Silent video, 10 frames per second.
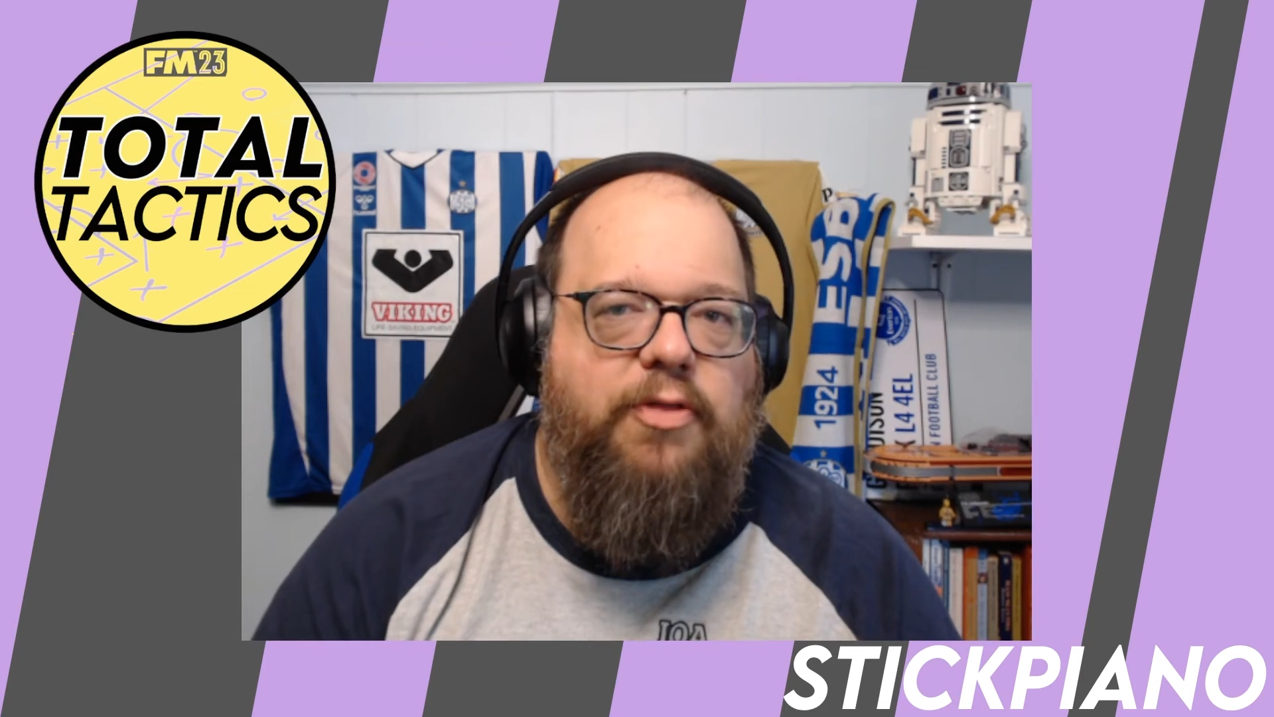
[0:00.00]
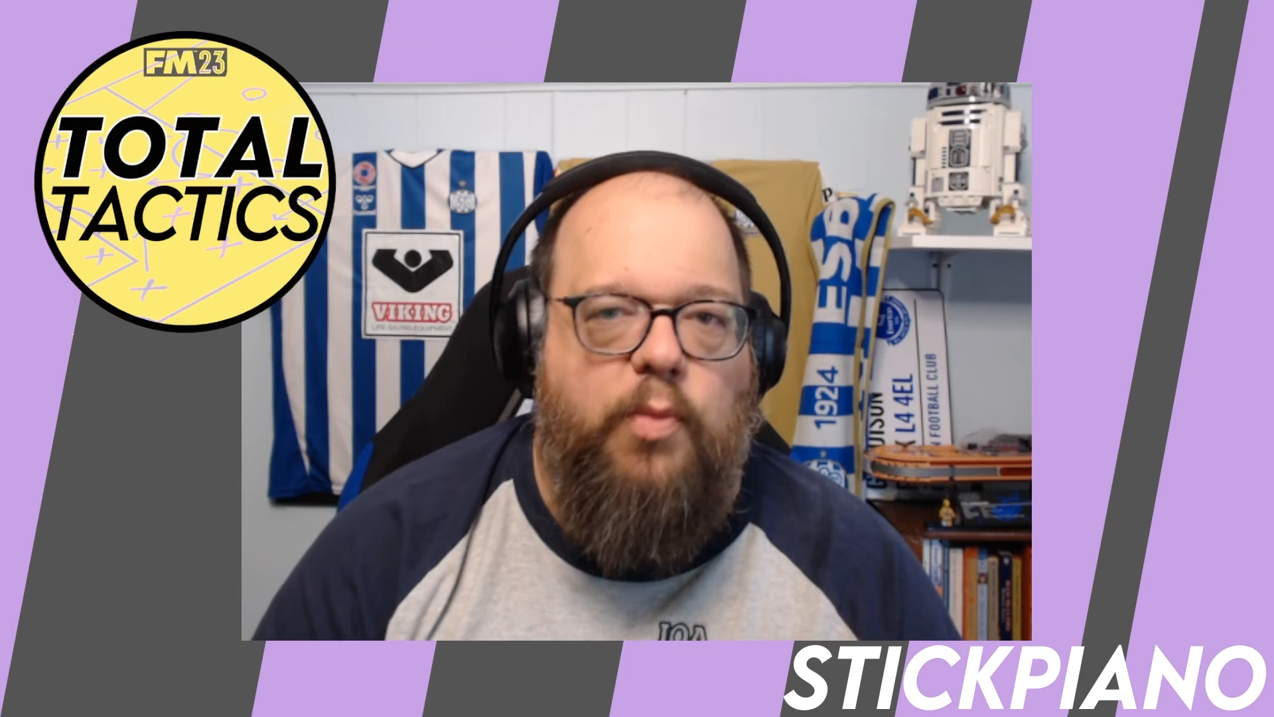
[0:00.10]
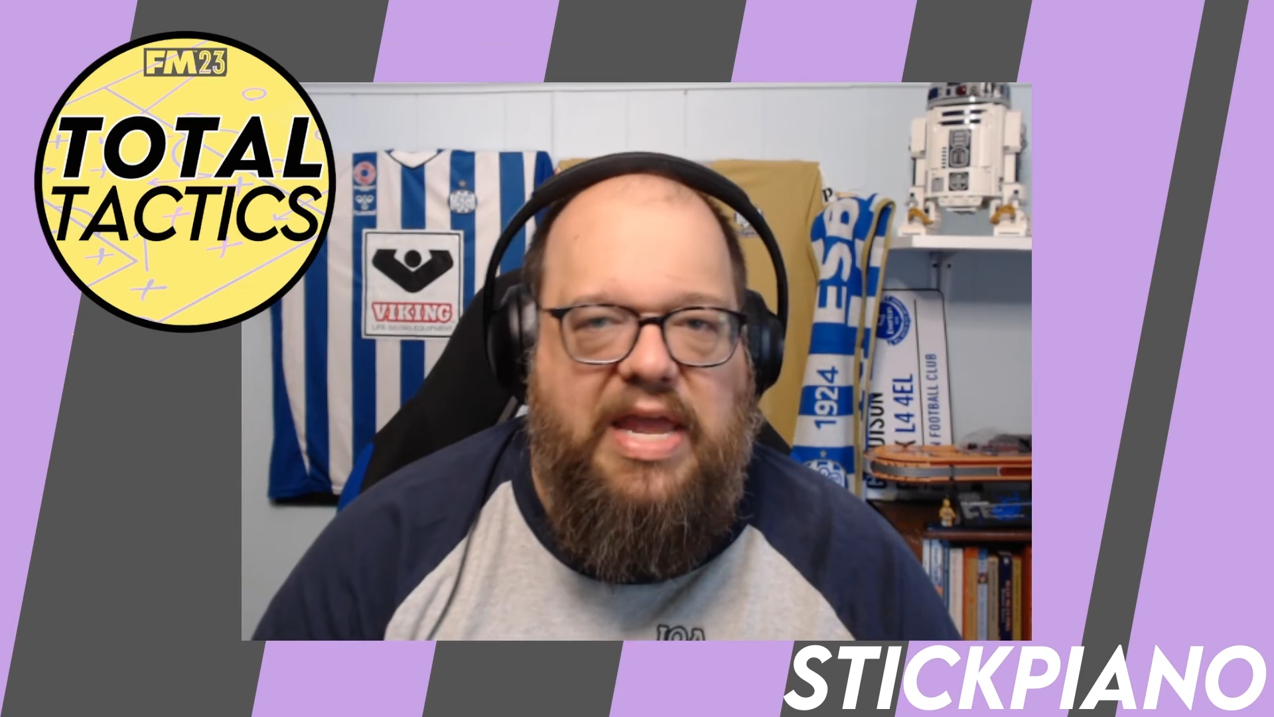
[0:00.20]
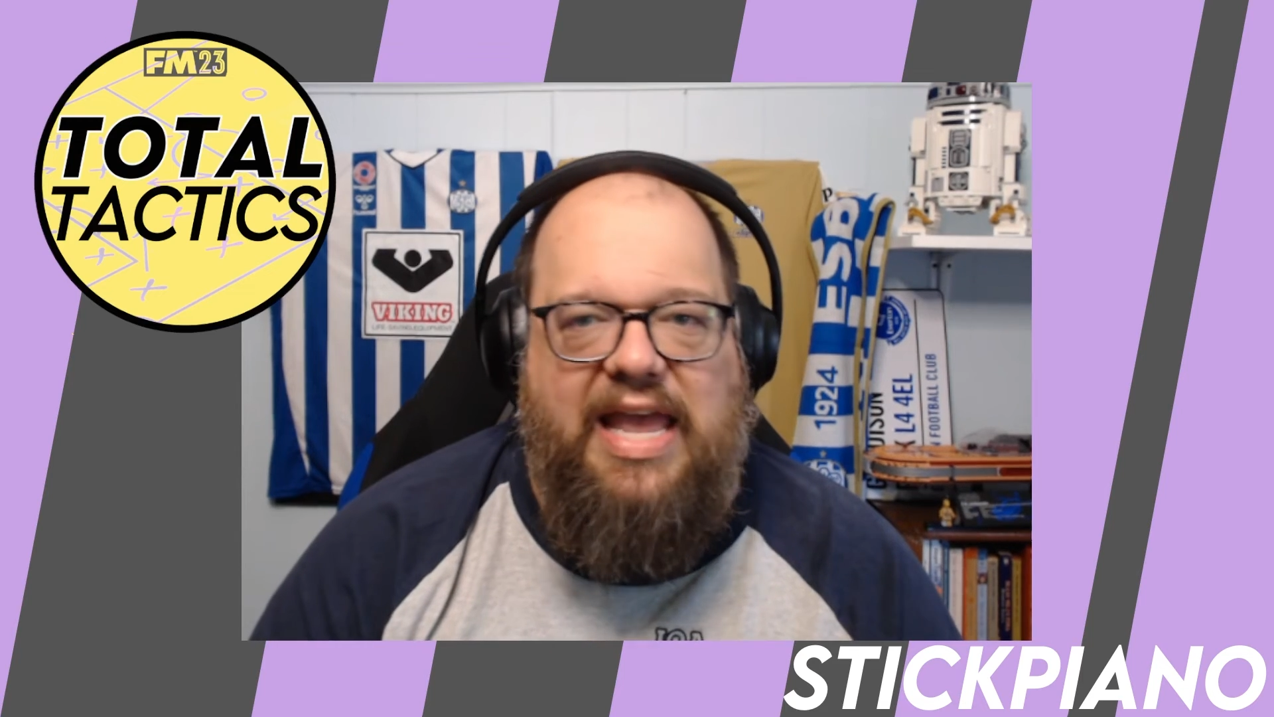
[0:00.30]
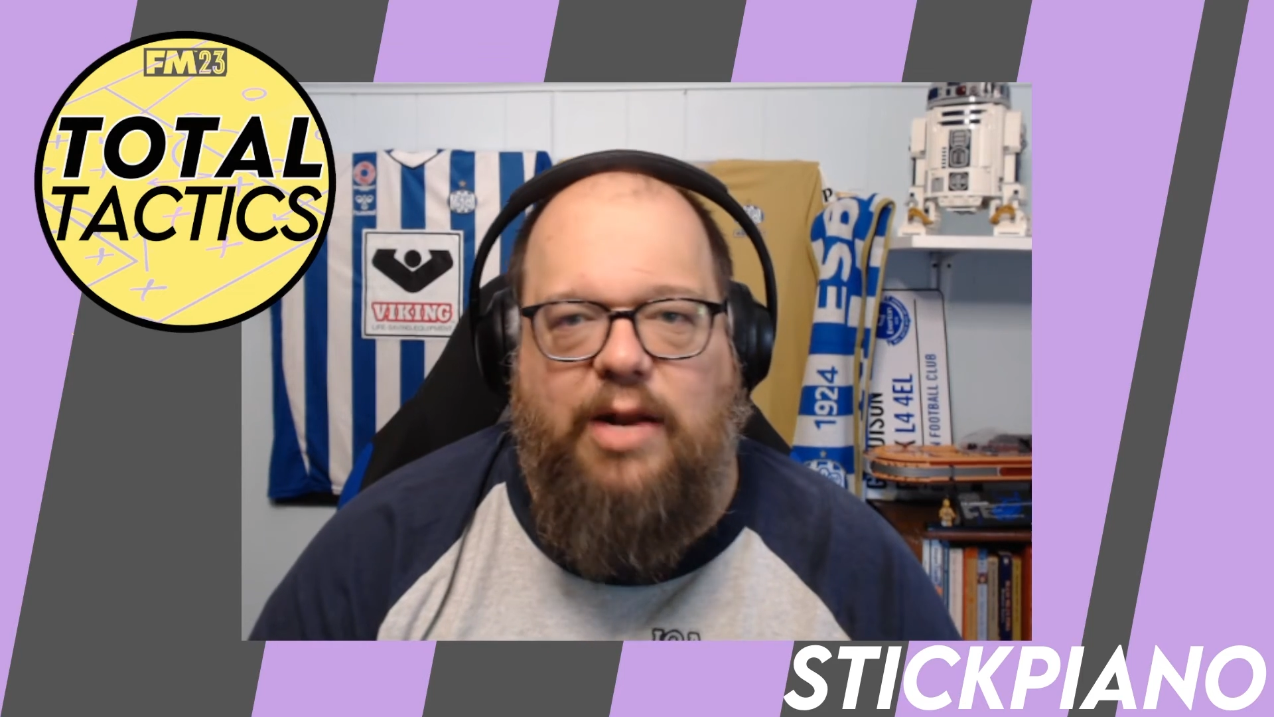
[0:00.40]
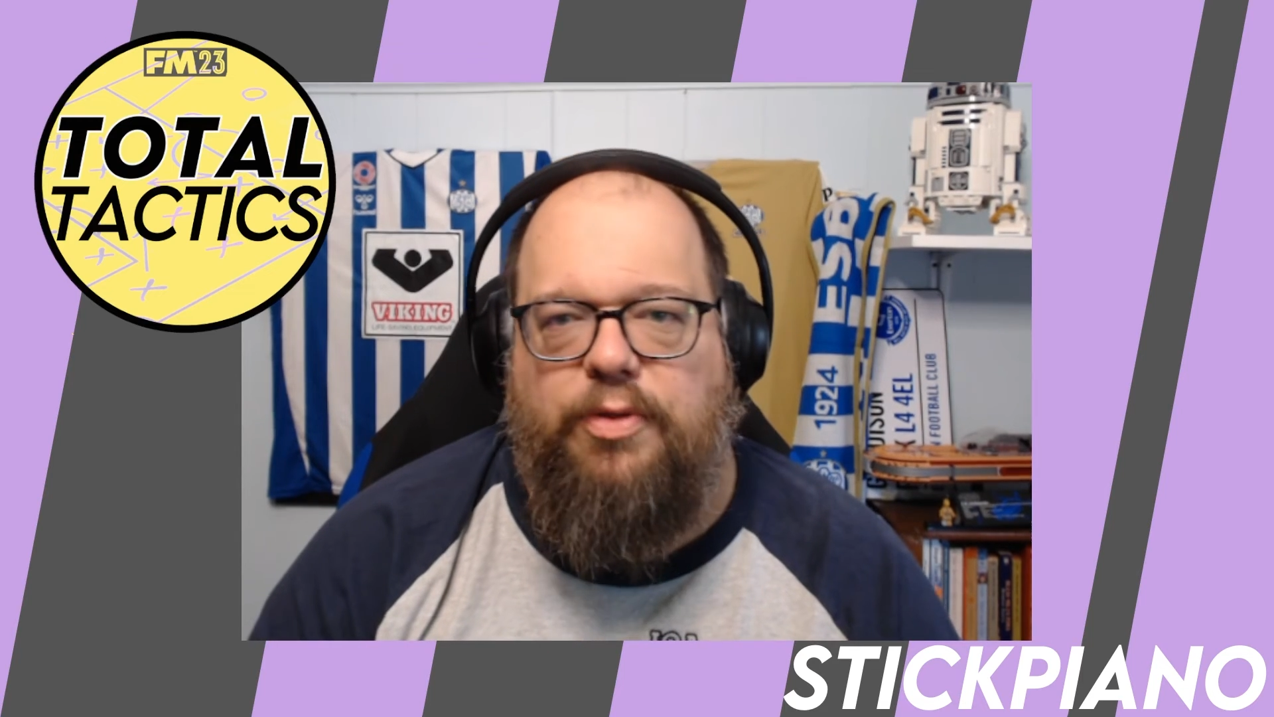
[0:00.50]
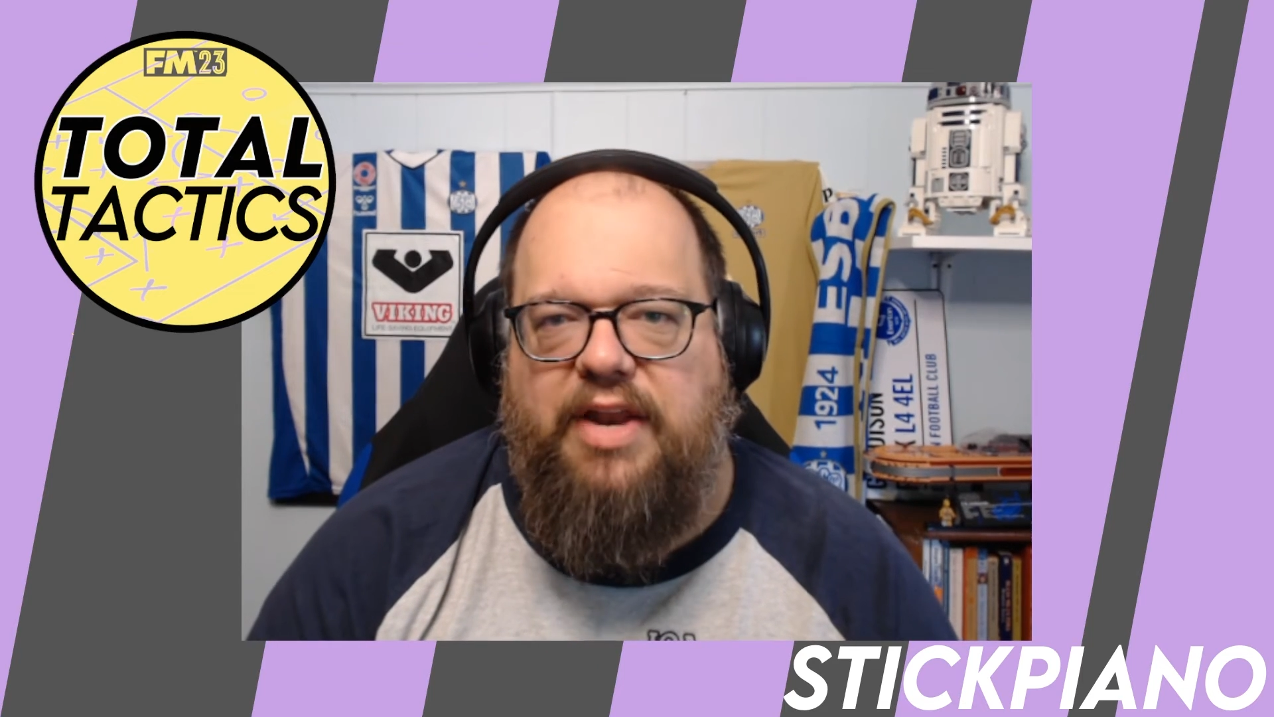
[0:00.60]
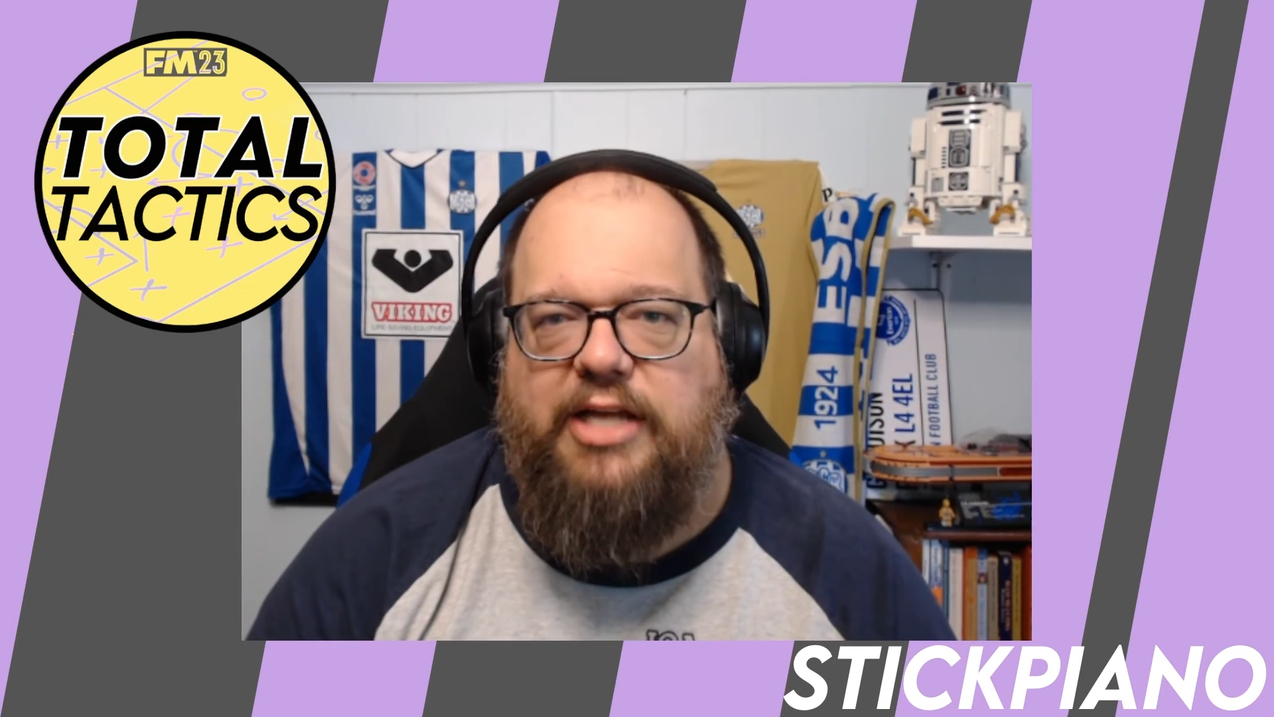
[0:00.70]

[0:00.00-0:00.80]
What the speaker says: the weekend with an